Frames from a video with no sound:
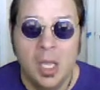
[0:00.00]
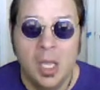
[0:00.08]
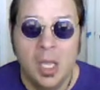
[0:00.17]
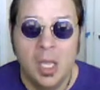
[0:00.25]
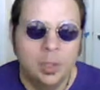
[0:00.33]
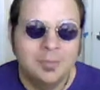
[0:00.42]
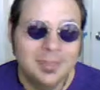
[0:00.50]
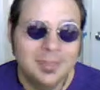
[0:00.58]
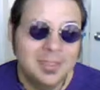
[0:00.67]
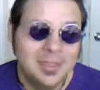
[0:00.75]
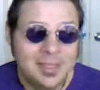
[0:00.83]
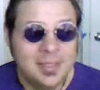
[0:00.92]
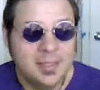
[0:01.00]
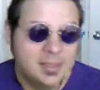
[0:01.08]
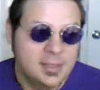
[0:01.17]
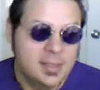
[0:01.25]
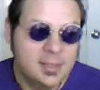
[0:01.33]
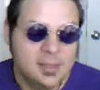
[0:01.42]
did
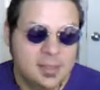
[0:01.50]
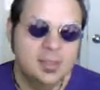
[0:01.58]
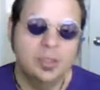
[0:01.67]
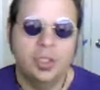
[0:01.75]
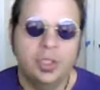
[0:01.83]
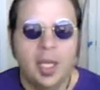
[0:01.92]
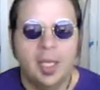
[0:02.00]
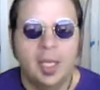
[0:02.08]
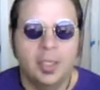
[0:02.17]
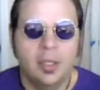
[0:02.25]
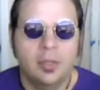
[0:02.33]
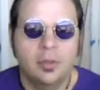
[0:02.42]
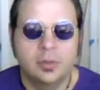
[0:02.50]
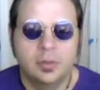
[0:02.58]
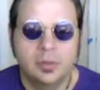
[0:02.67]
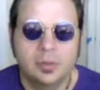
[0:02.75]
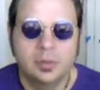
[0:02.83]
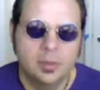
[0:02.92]
a decent job. Now, there was
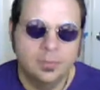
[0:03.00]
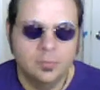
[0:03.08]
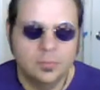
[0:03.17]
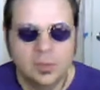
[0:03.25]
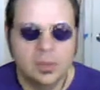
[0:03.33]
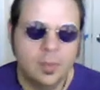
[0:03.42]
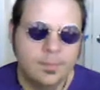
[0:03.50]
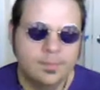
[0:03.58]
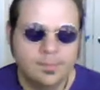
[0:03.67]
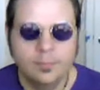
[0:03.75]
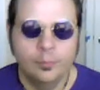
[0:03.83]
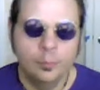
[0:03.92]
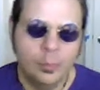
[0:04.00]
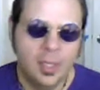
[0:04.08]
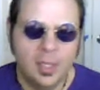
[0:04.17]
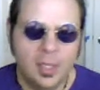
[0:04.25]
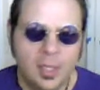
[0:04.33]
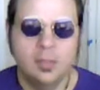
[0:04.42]
some play
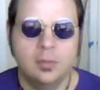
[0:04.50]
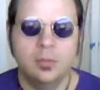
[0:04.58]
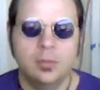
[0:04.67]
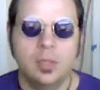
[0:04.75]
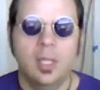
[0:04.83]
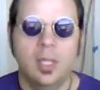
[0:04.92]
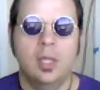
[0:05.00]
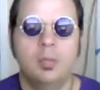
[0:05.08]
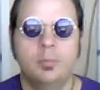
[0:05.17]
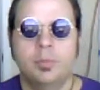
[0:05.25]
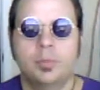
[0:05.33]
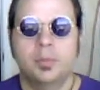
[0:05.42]
that didn't really help, and,